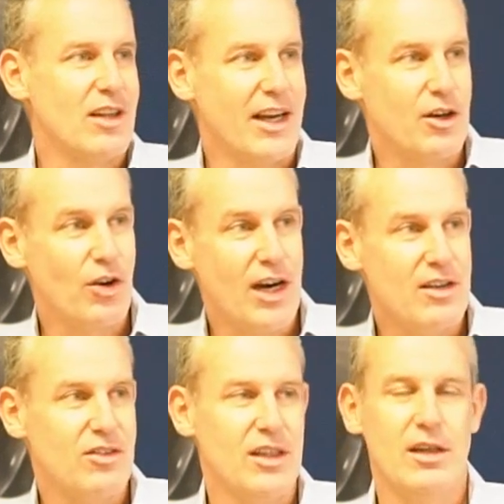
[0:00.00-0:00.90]
like
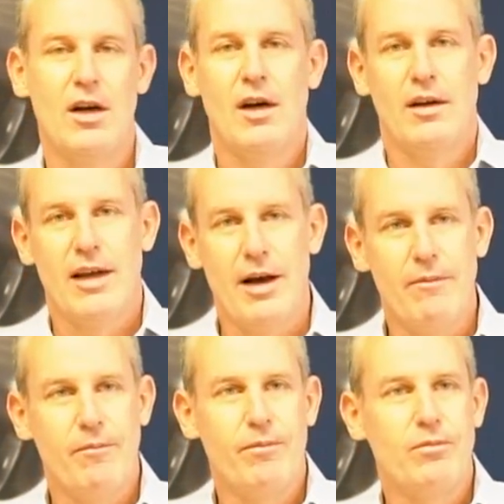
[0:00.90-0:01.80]
crazy. Yep,
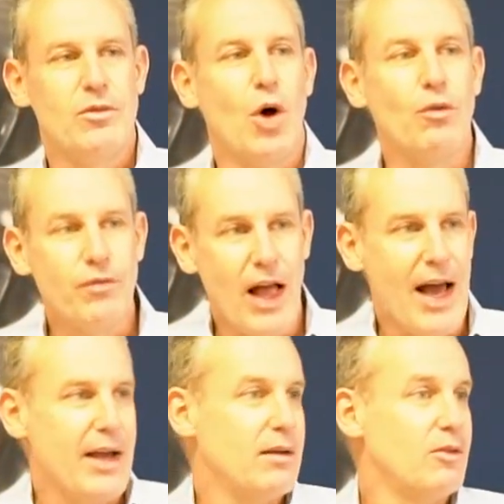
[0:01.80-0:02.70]
don't
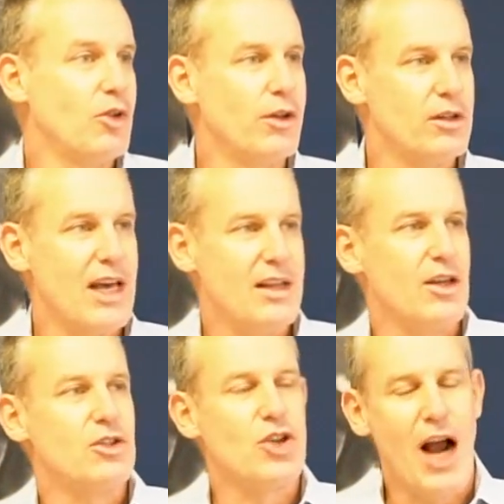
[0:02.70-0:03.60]
fly. So
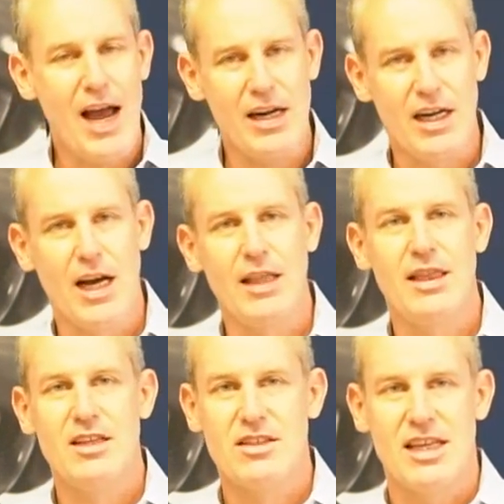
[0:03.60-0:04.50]
they're trying to cut
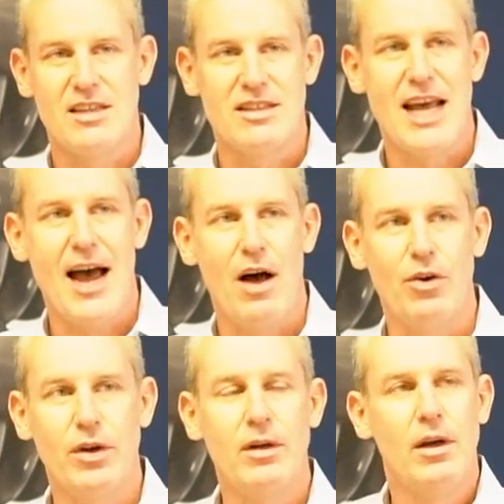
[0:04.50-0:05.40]
these things
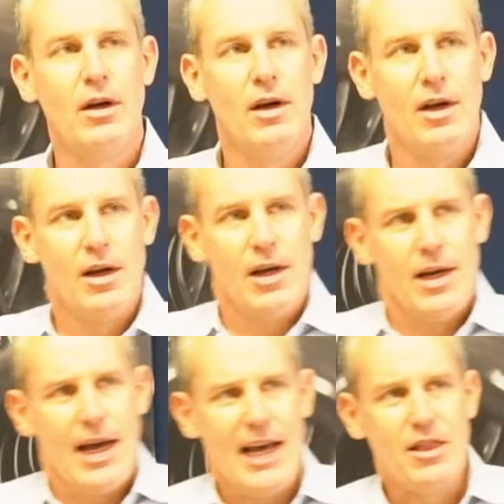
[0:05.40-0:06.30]
down.
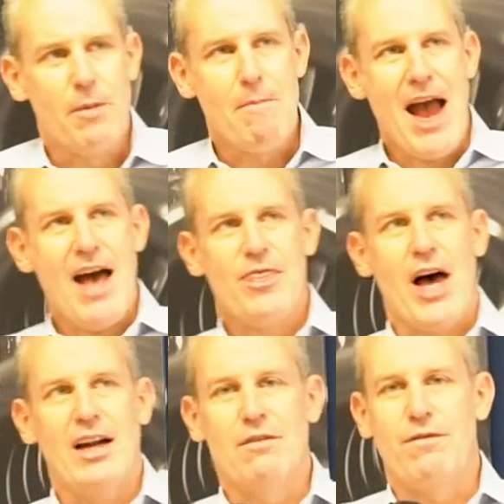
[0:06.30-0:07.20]
And the math
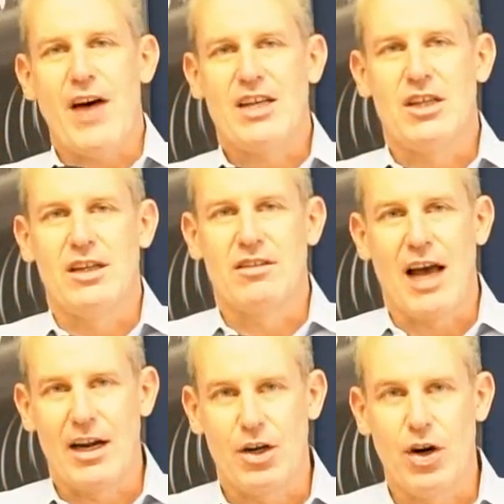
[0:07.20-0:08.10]
on infection is
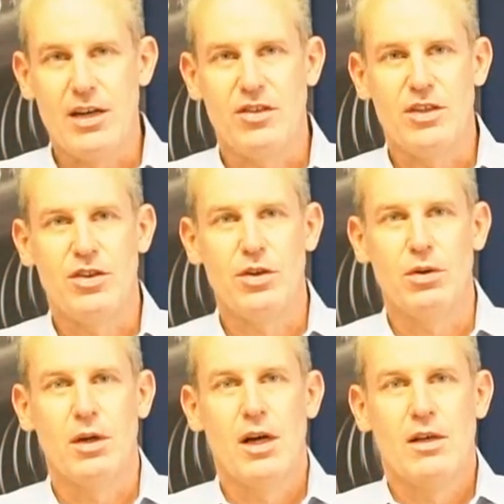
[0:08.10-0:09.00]
kind of crazy
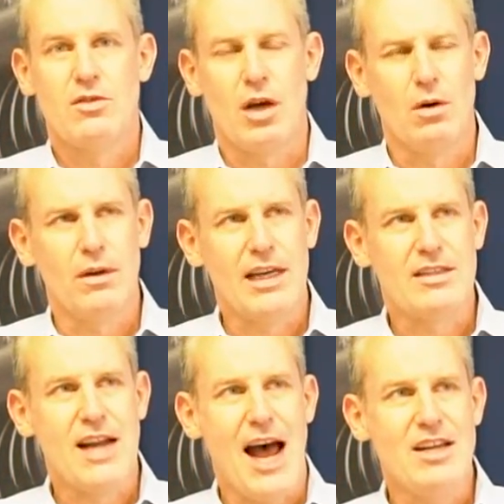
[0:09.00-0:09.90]
too. So it's
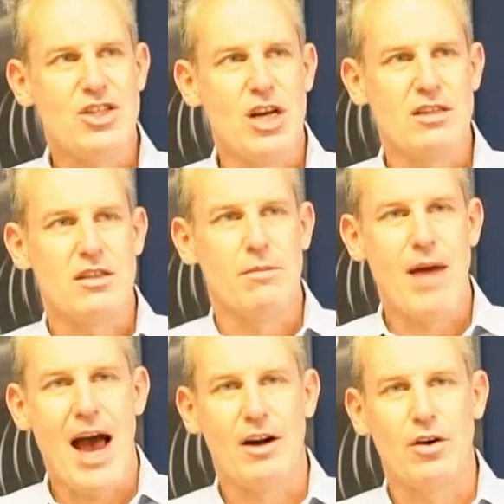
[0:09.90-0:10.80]
not just a
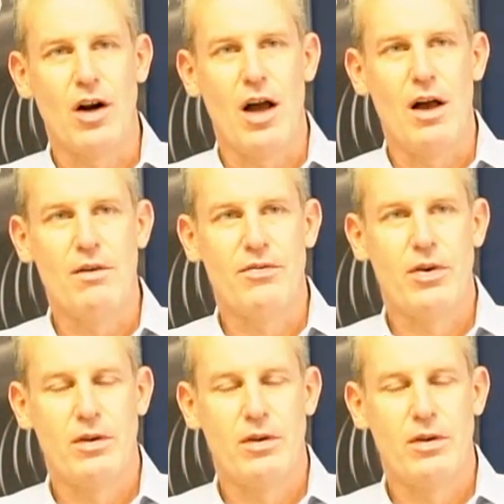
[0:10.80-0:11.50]
matter of,